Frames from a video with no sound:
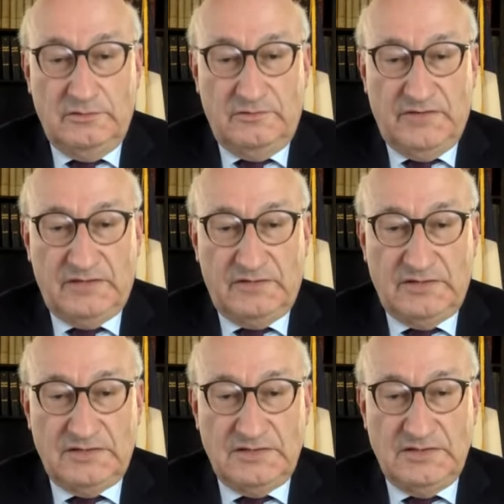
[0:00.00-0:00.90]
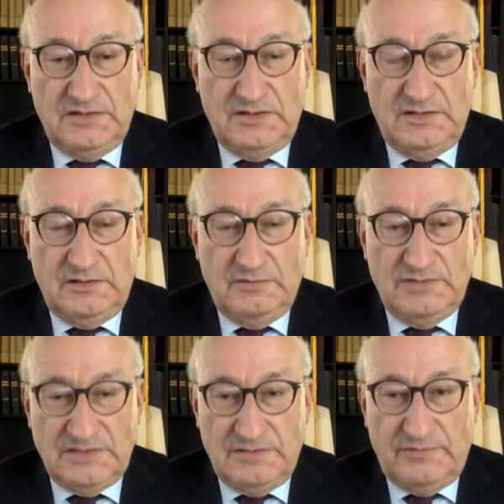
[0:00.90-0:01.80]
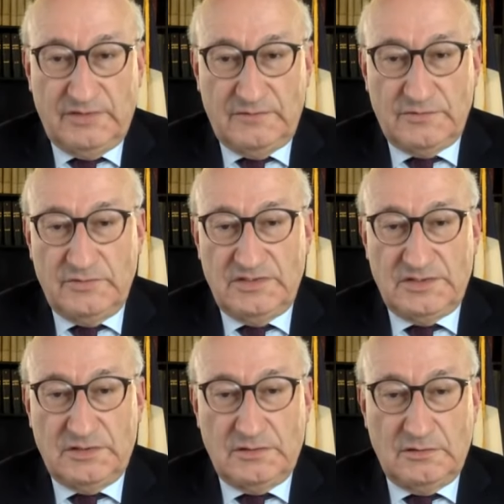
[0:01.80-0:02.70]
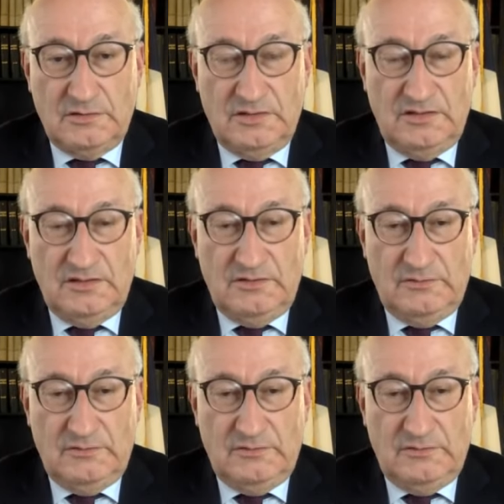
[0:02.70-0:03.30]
The fact that he committed himself to it in